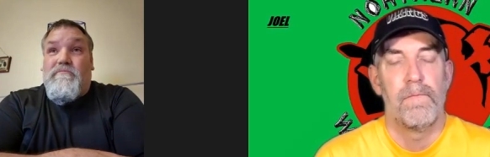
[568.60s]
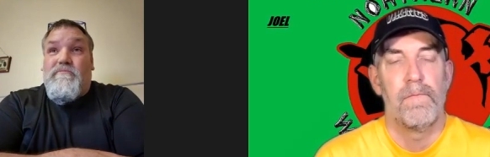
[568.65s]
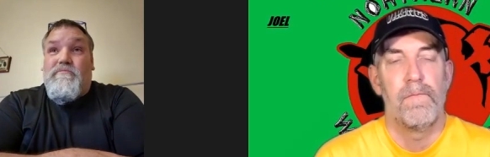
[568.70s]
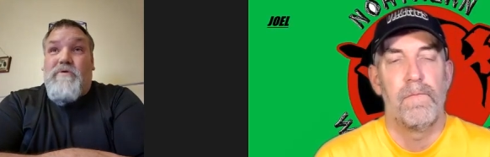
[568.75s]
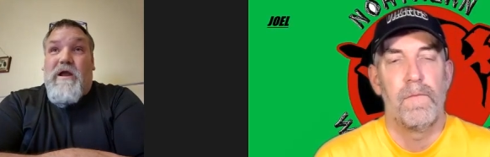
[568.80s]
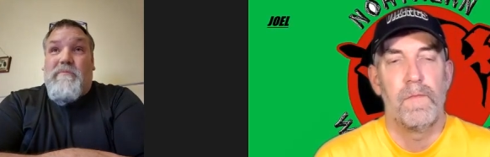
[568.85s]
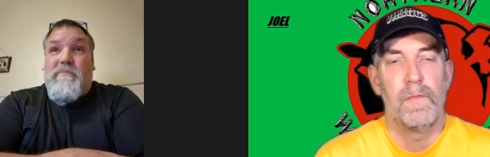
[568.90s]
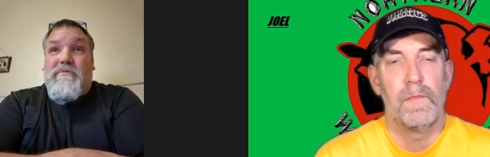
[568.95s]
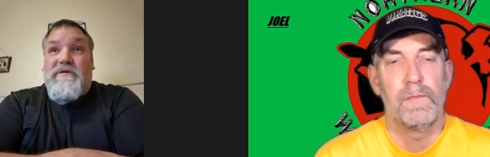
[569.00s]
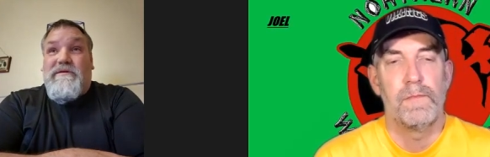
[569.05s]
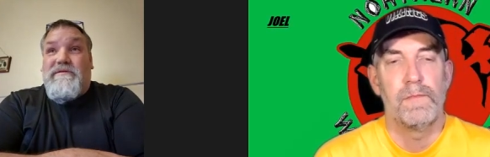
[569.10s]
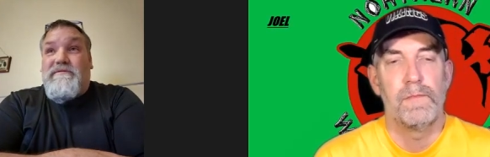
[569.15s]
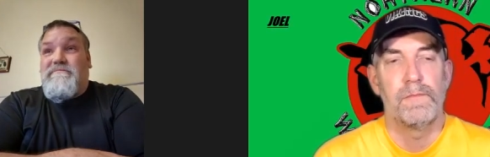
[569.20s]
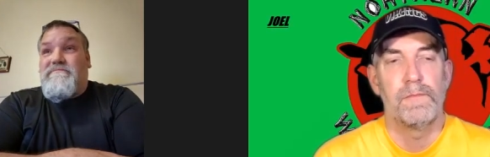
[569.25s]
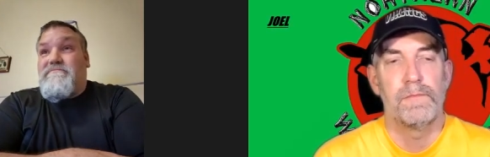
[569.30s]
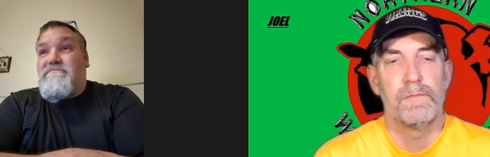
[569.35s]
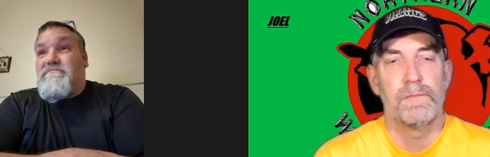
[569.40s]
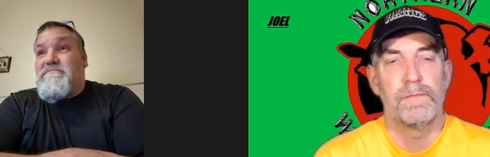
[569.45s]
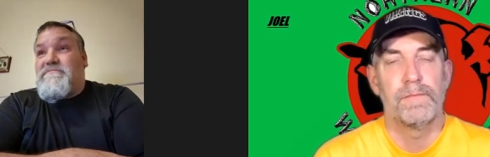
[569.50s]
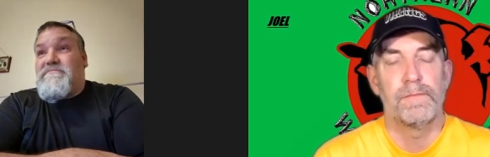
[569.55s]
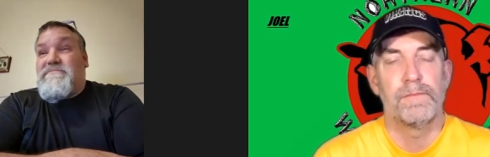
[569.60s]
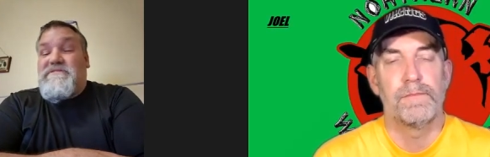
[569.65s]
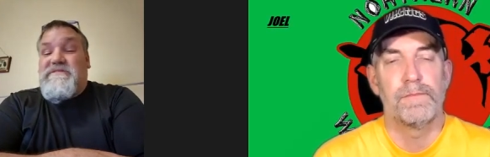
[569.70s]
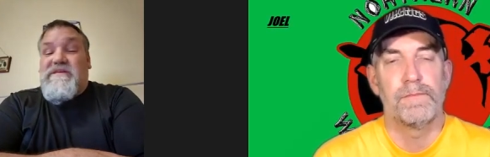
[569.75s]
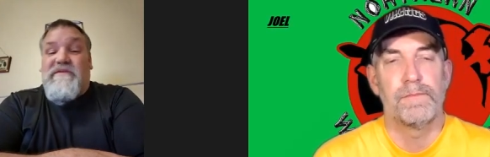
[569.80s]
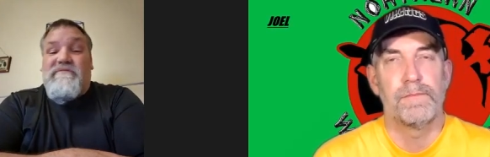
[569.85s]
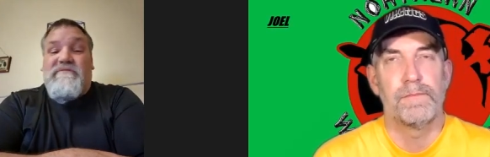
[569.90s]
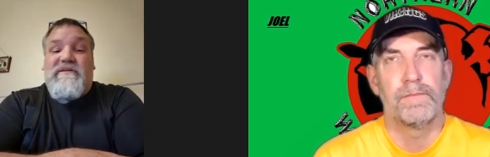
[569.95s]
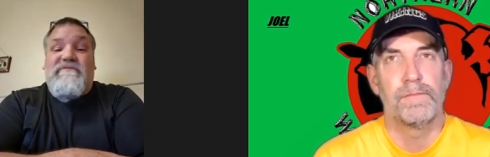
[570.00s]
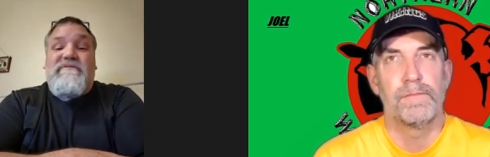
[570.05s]
Speaker 1: probably
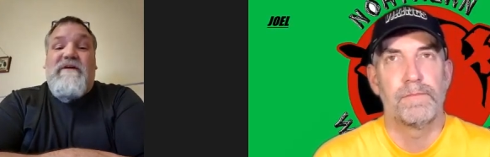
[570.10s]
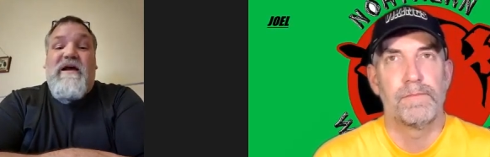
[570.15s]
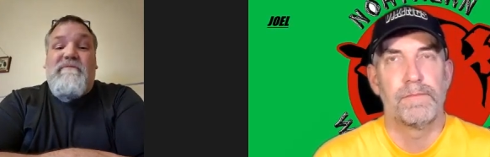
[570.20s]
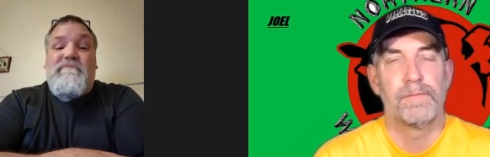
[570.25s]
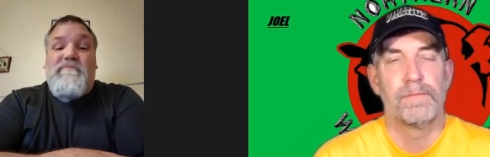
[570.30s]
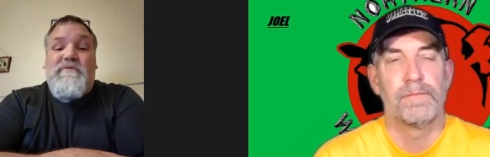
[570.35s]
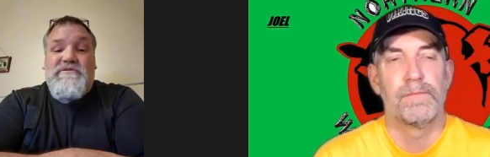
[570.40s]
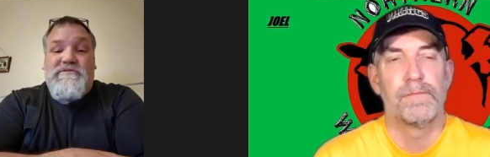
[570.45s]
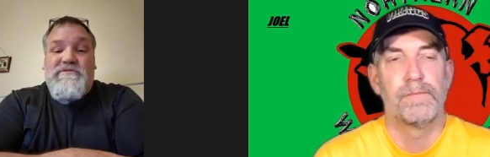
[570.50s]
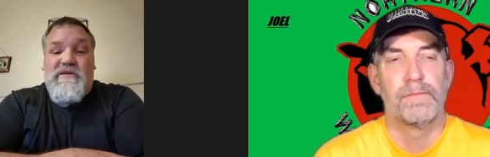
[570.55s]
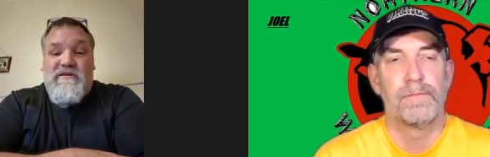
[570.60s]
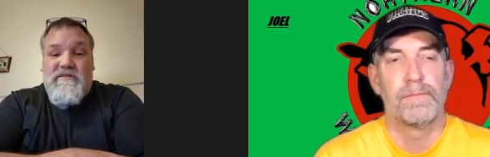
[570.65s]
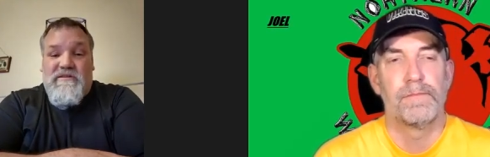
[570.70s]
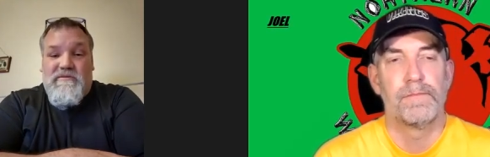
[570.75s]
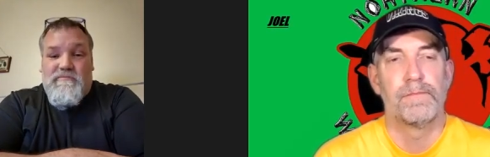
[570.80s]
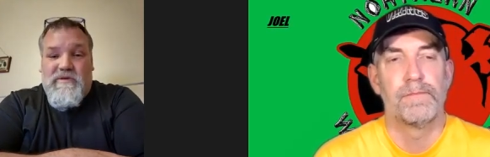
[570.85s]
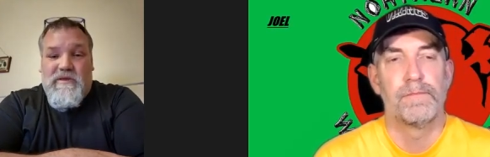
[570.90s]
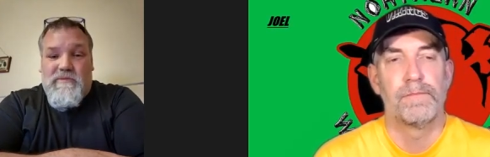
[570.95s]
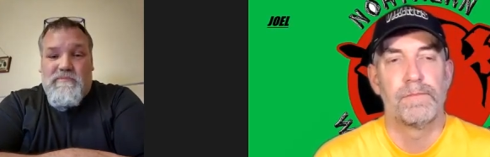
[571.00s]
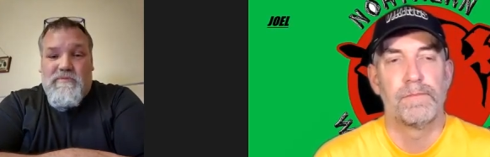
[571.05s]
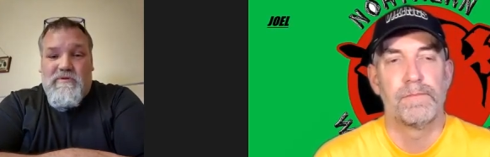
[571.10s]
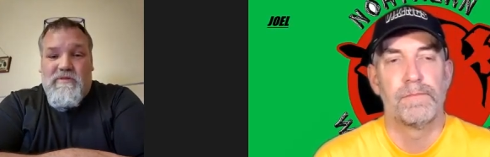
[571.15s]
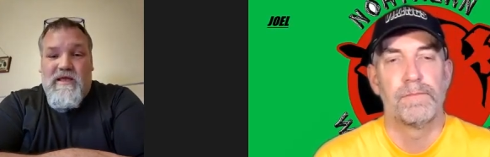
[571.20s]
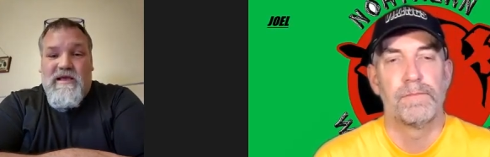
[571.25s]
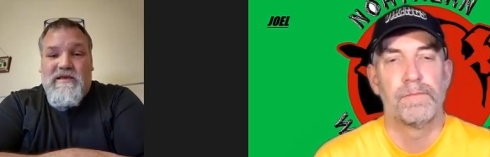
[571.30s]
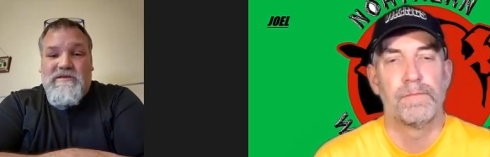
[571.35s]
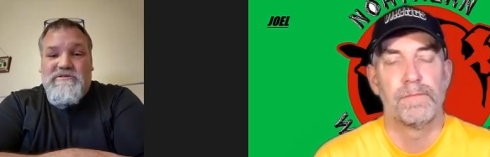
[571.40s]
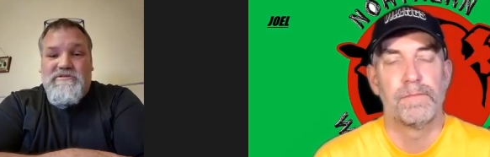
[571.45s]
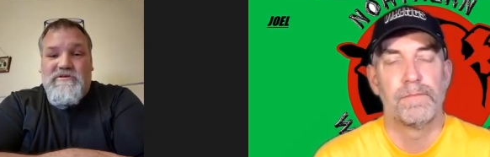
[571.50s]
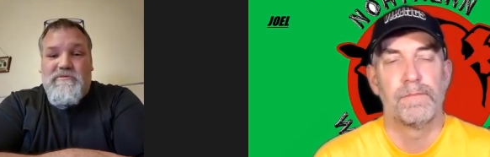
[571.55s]
75% of the people
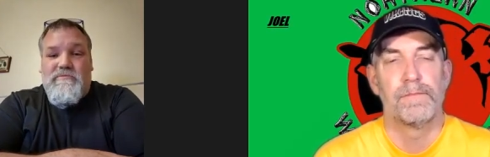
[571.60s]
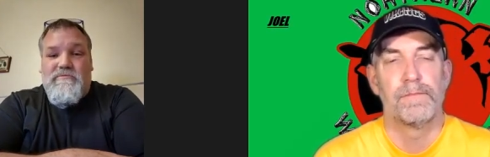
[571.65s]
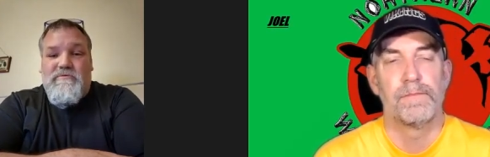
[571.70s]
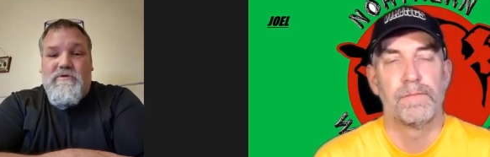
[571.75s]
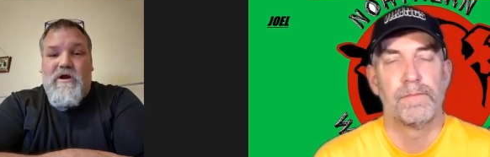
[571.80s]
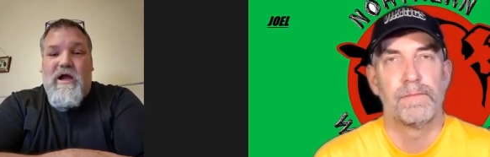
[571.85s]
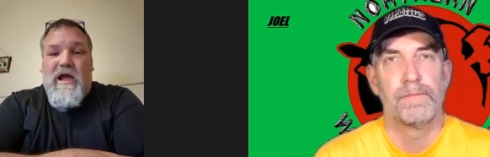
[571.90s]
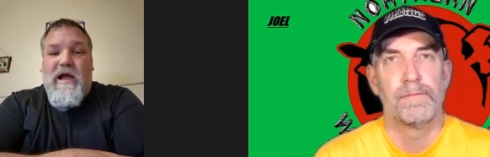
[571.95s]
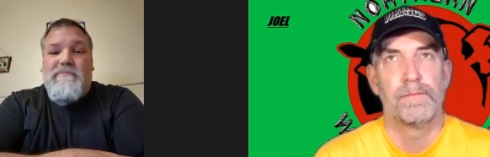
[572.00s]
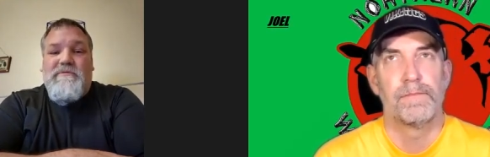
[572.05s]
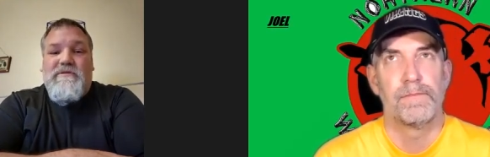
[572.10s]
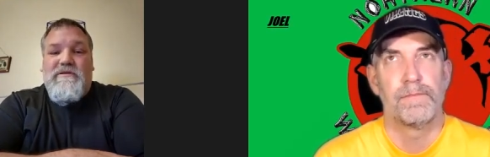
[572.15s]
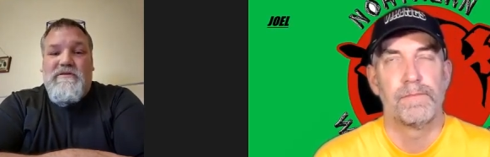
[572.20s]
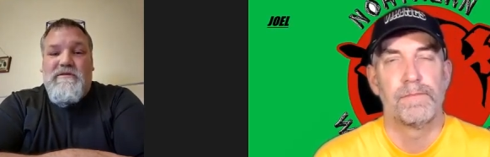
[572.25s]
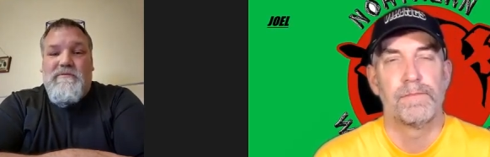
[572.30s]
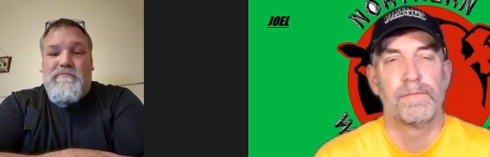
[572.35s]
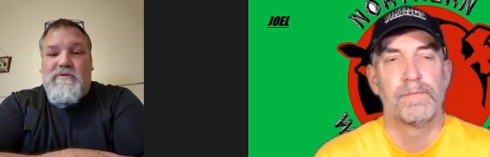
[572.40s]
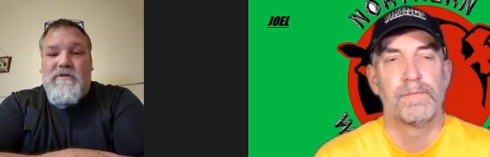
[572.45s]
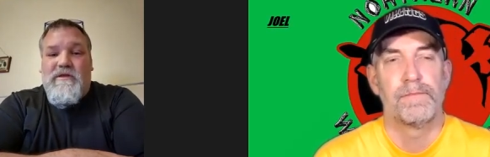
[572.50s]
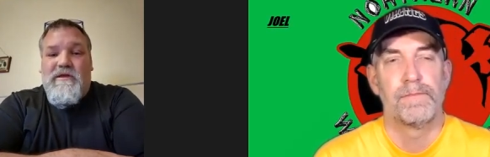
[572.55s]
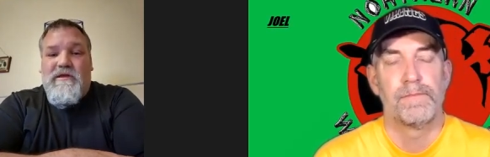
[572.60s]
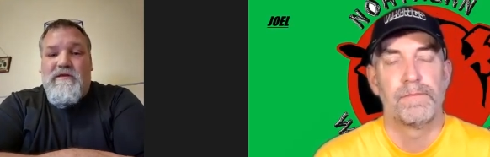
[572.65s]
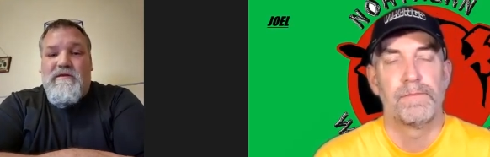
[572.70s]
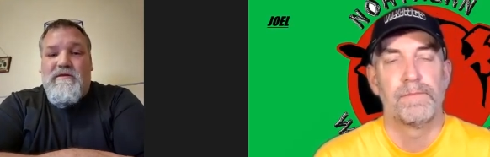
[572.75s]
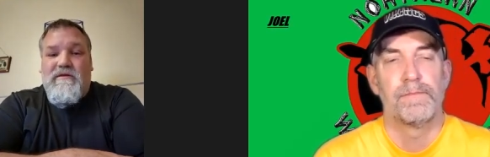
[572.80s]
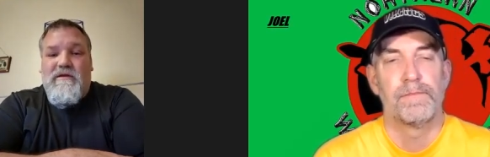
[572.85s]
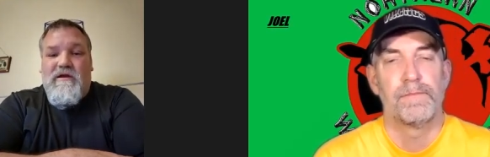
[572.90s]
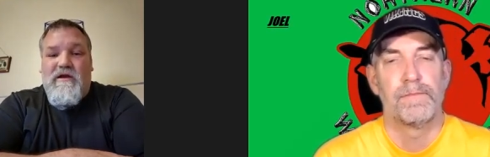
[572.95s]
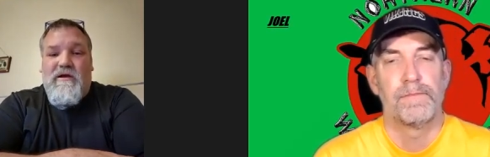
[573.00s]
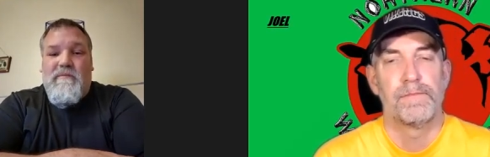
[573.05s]
last year opted to play
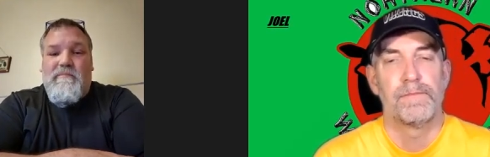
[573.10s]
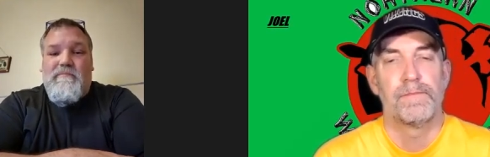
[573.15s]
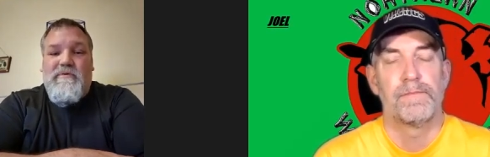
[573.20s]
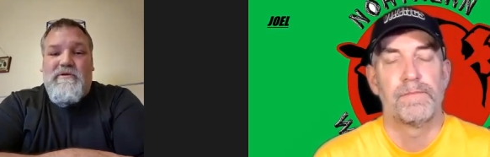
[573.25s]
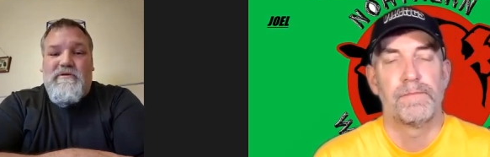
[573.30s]
up